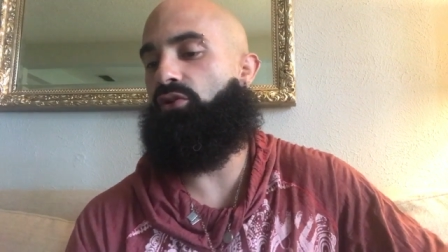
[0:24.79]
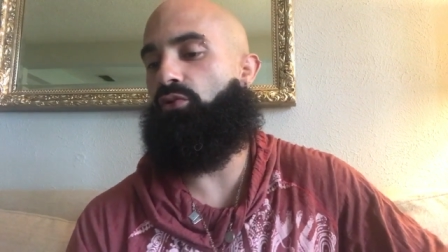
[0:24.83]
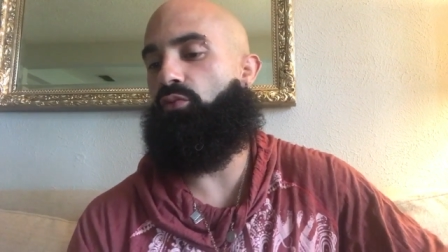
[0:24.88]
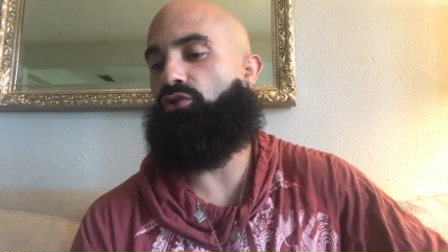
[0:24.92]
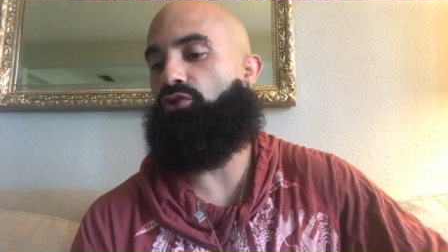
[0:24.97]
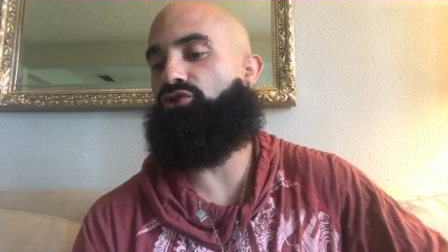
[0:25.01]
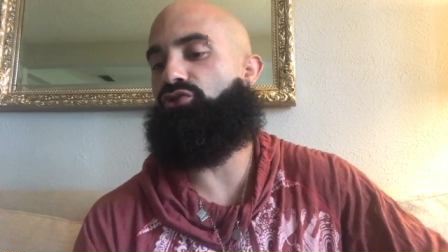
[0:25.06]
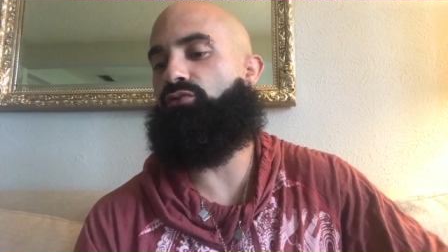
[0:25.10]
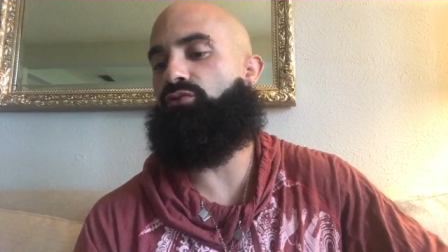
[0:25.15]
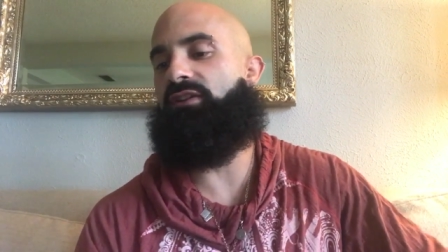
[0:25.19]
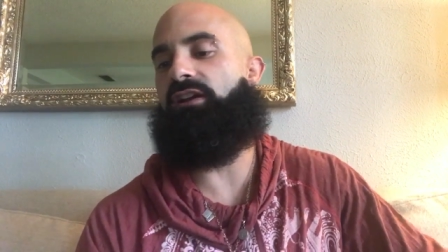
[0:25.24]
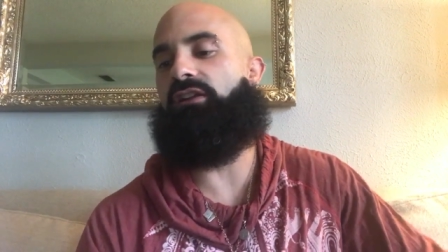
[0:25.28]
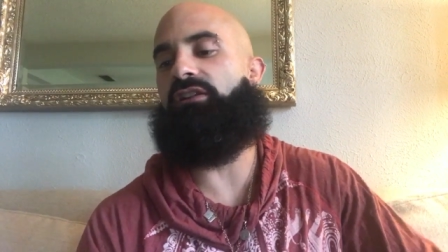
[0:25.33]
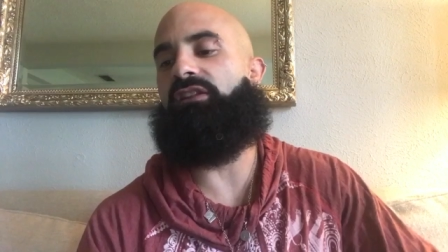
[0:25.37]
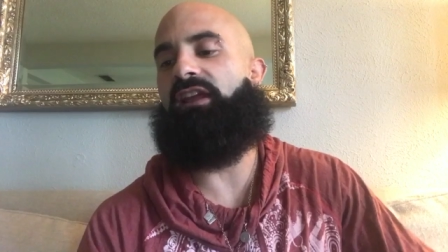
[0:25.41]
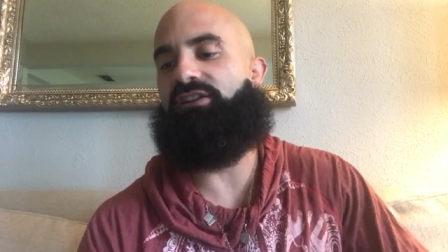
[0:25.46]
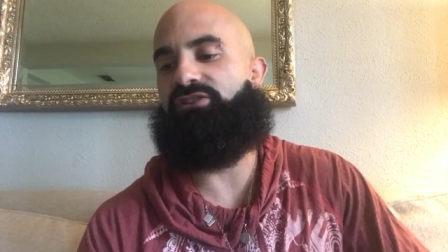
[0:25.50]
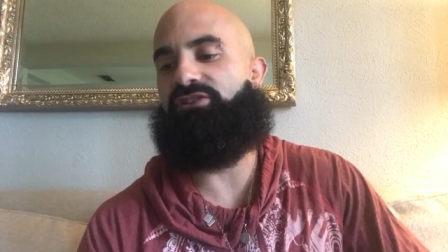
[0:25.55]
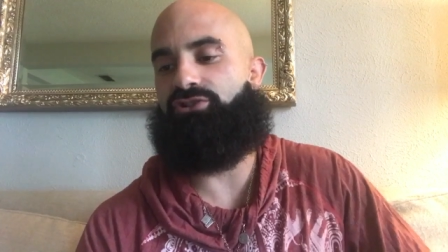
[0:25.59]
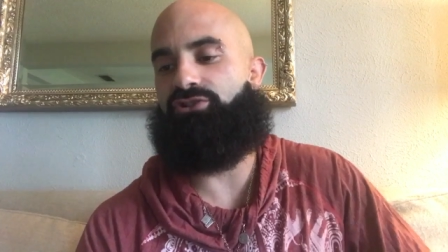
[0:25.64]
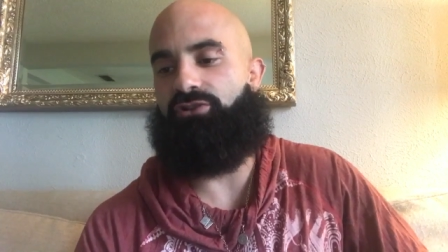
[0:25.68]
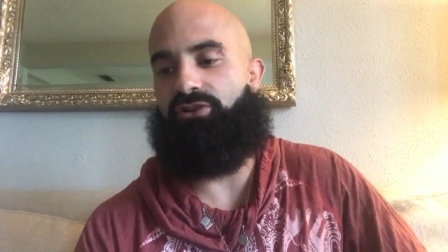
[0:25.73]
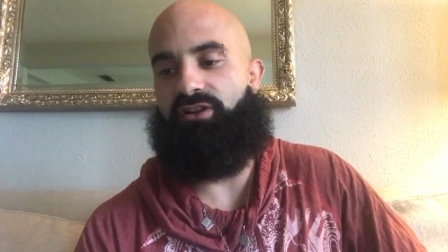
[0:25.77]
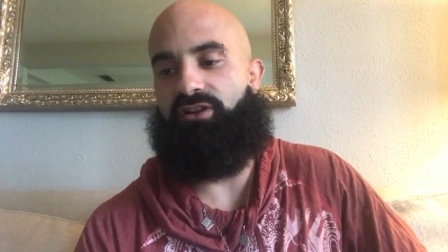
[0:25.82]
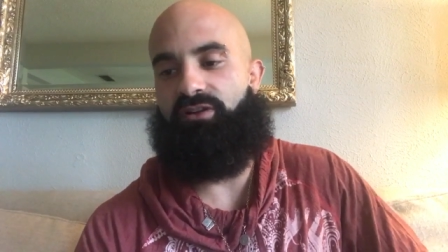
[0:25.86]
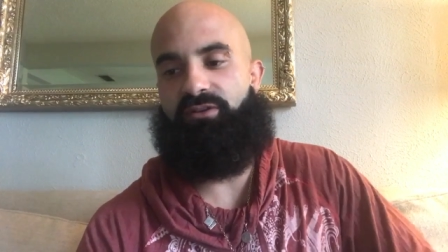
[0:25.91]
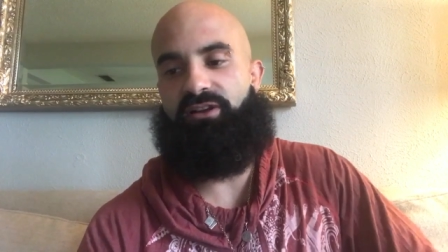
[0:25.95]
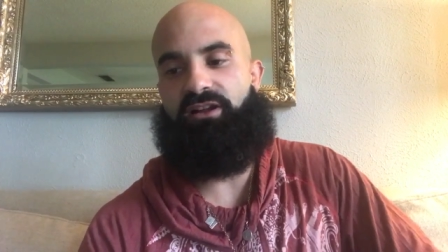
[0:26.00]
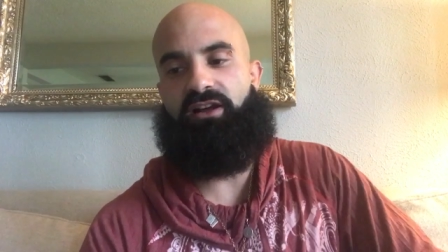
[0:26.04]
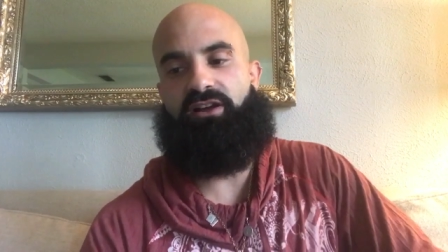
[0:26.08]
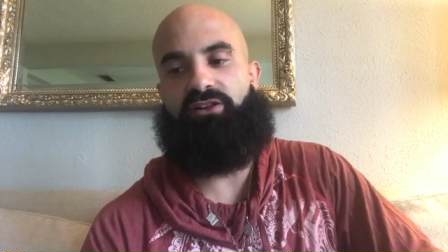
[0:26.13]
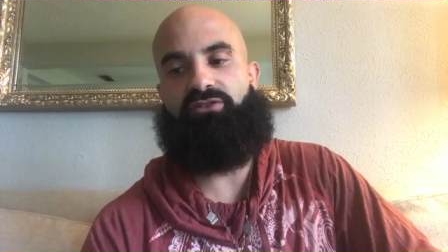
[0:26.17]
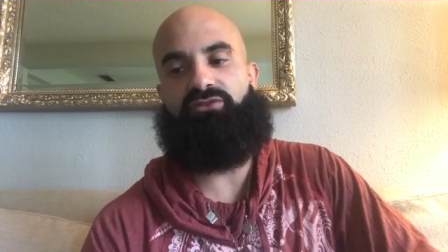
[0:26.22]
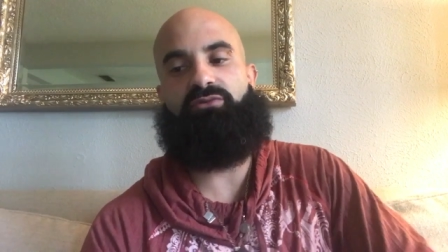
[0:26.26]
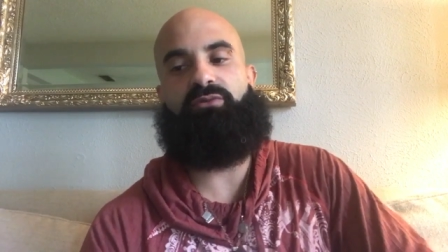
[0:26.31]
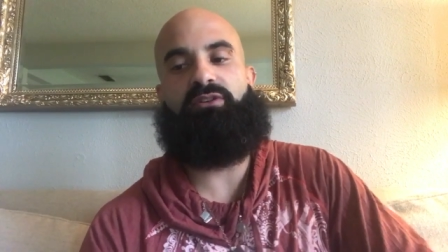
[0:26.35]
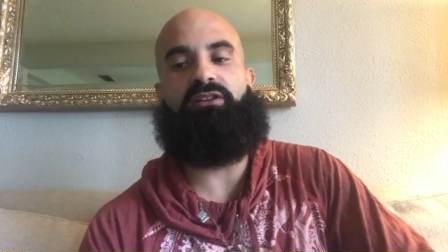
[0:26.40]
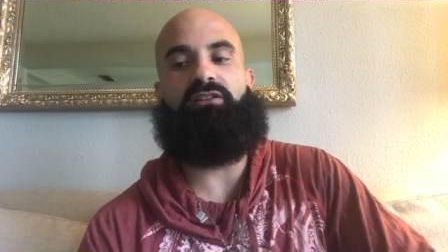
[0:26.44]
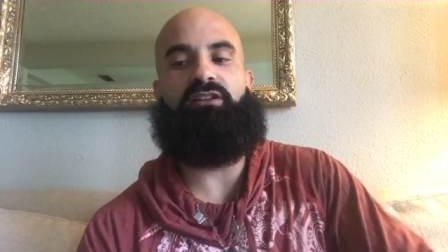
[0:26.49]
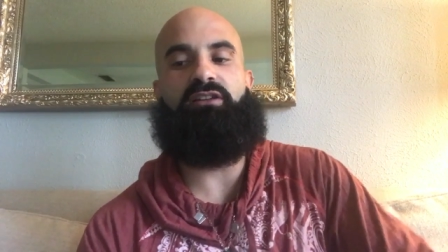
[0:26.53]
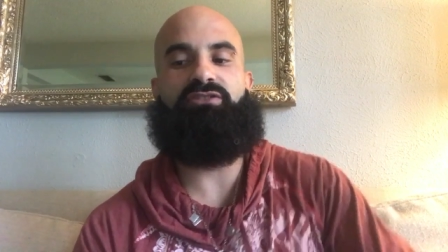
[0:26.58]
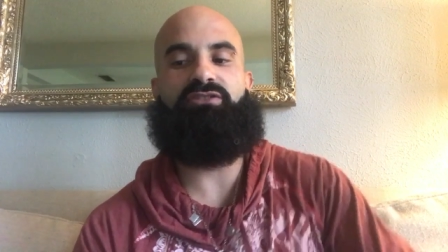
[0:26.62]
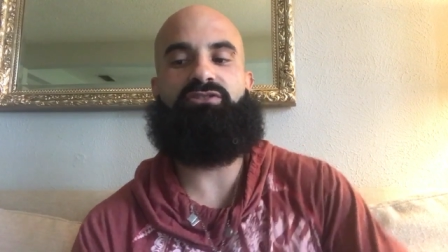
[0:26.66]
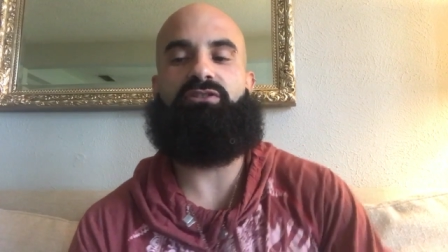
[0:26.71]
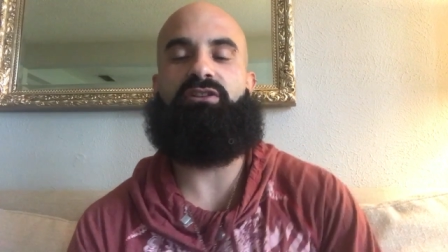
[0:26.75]
We're doing a lecture. Him and I are doing a
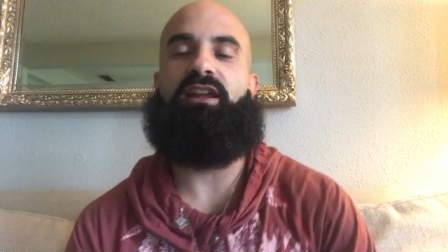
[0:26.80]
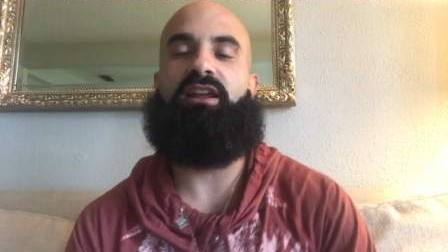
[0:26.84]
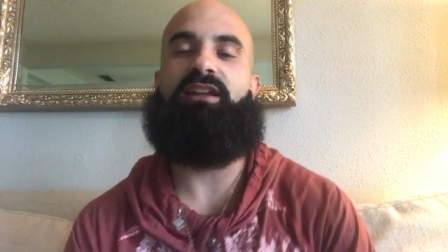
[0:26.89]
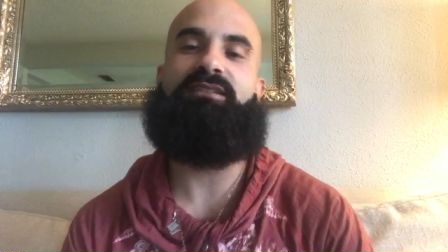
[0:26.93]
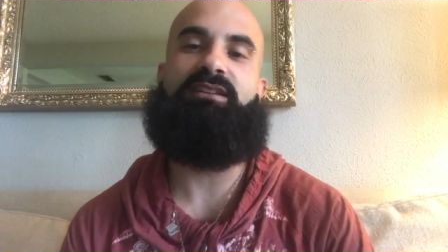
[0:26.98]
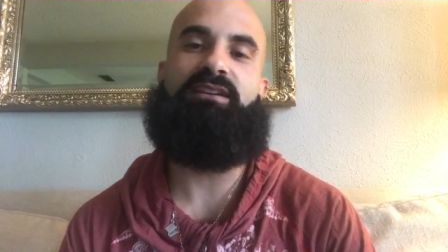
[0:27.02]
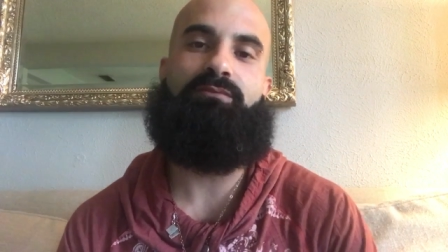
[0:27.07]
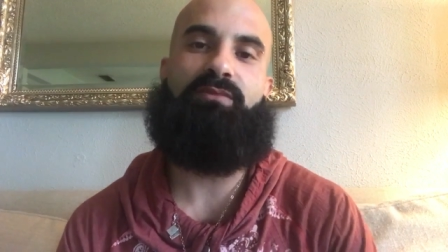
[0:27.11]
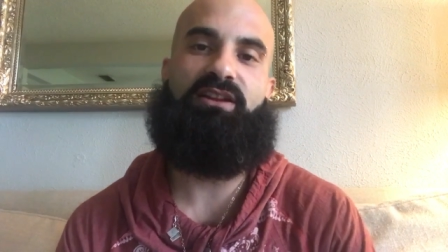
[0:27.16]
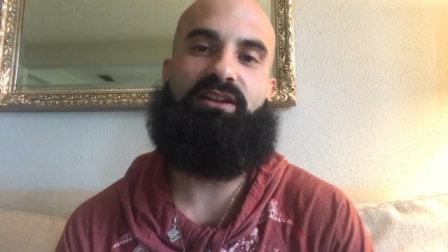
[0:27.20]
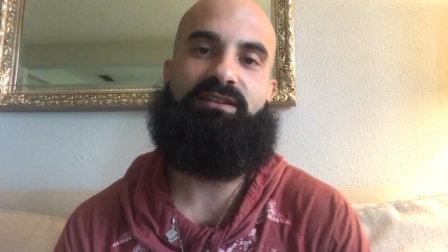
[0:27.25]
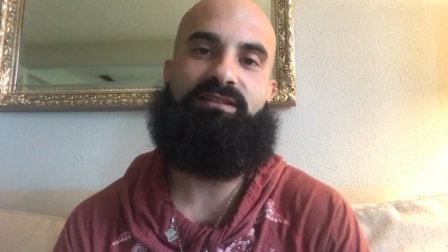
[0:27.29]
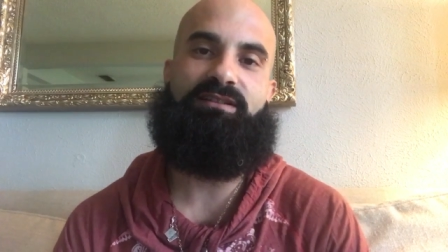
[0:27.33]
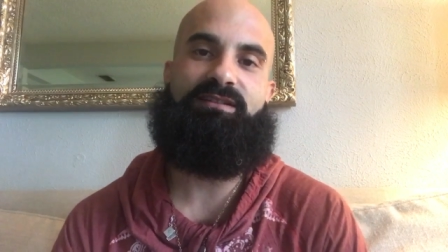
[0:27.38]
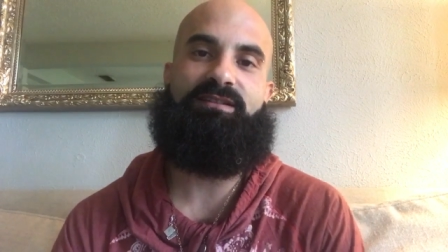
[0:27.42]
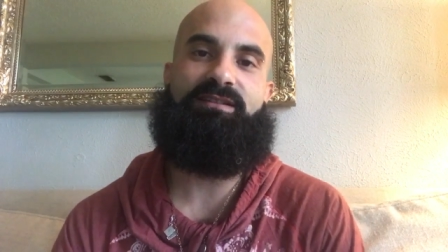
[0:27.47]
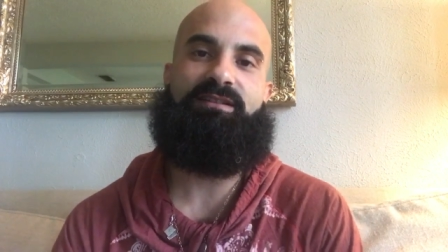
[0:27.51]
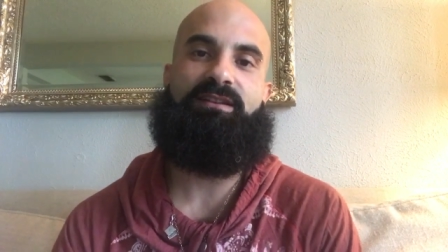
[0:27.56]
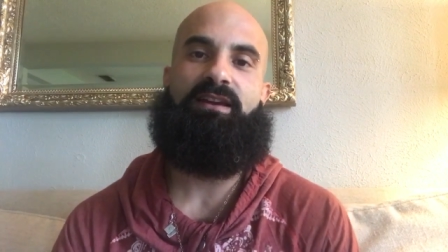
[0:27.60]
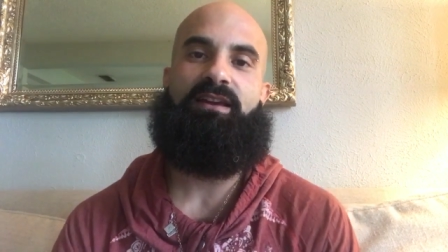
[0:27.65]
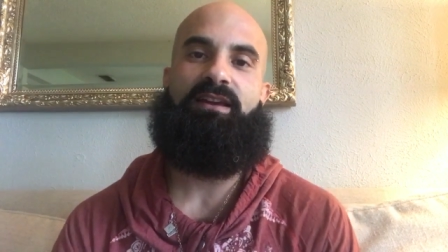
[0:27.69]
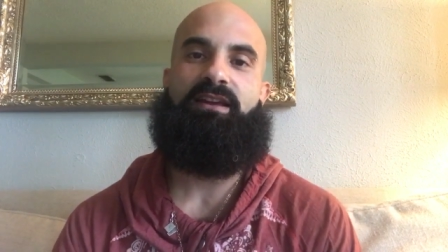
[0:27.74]
lecture in eighteen minutes.